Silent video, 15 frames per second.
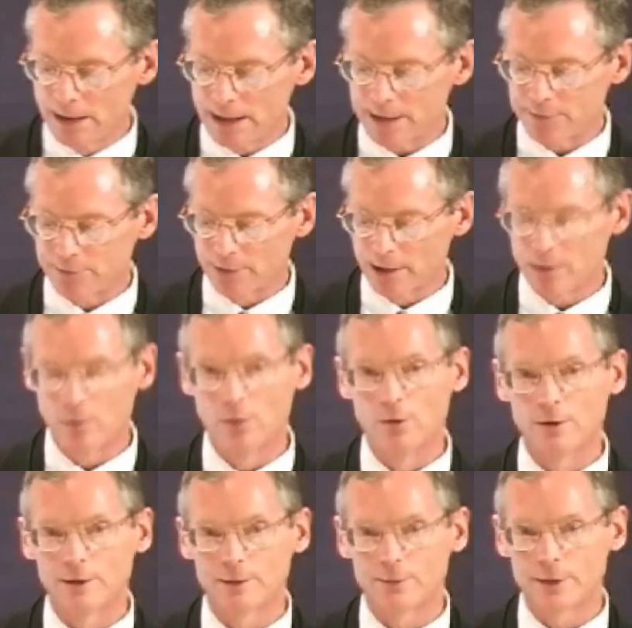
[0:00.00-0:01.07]
at drug
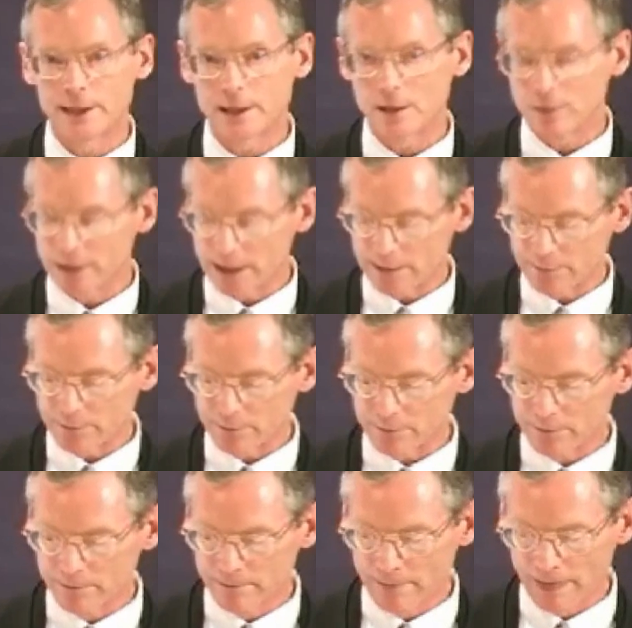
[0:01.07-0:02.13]
war and RICO
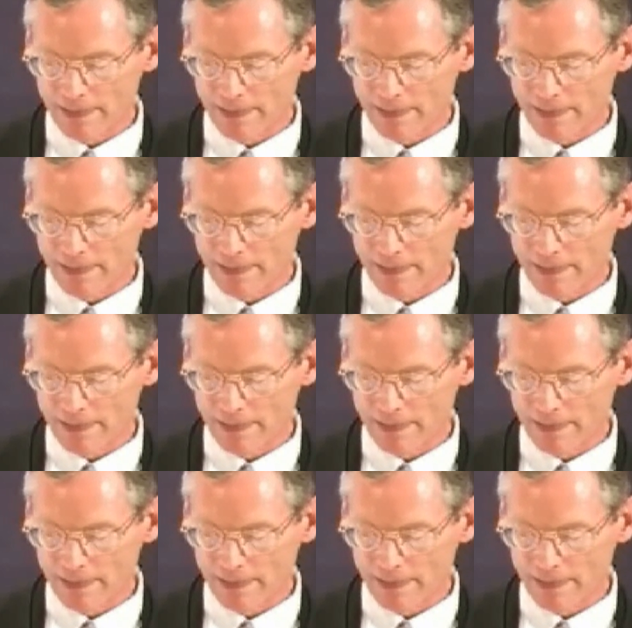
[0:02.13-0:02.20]
cases.